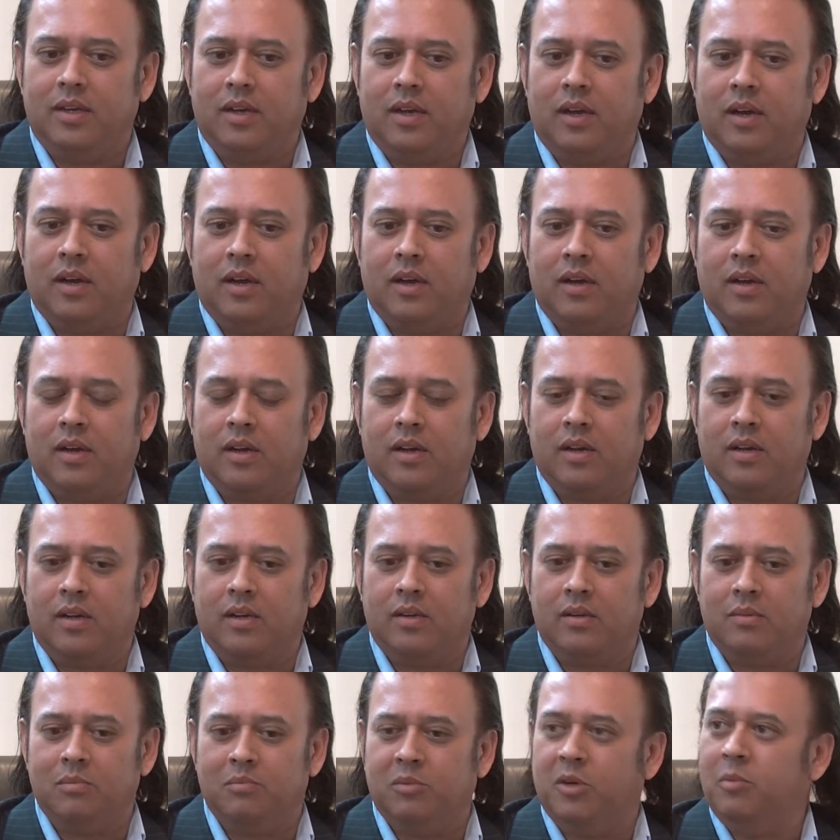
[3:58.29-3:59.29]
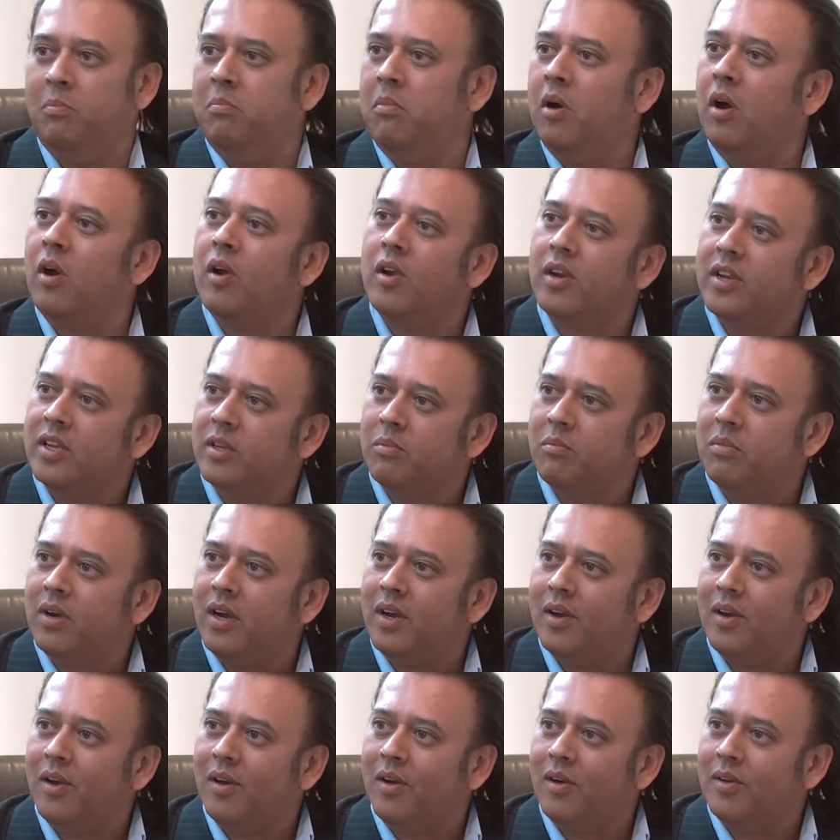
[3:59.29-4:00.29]
are bombarded
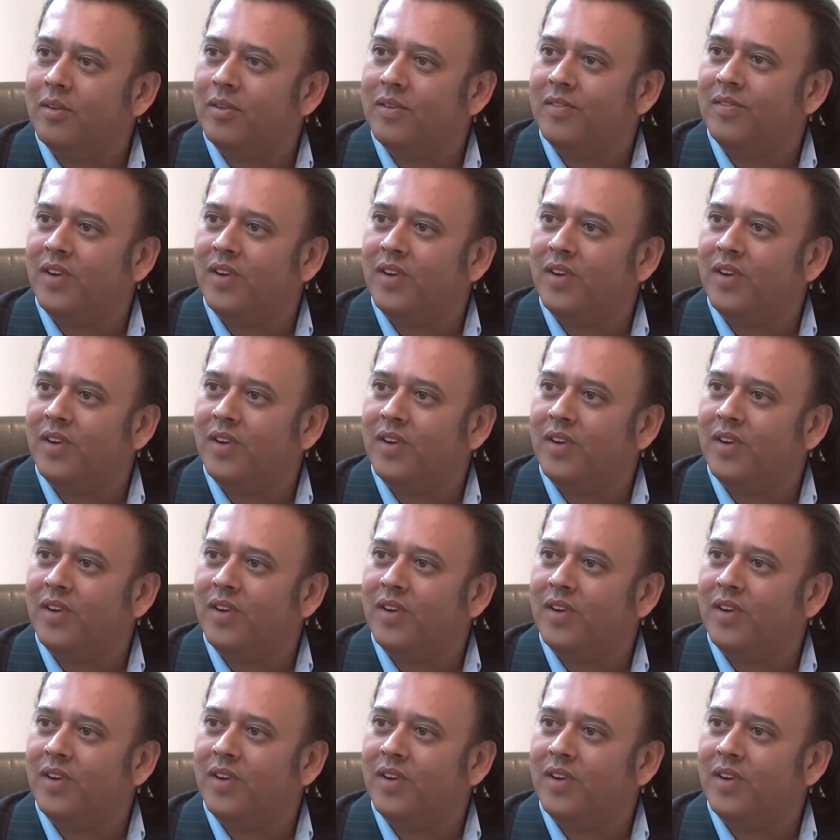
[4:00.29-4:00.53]
by all the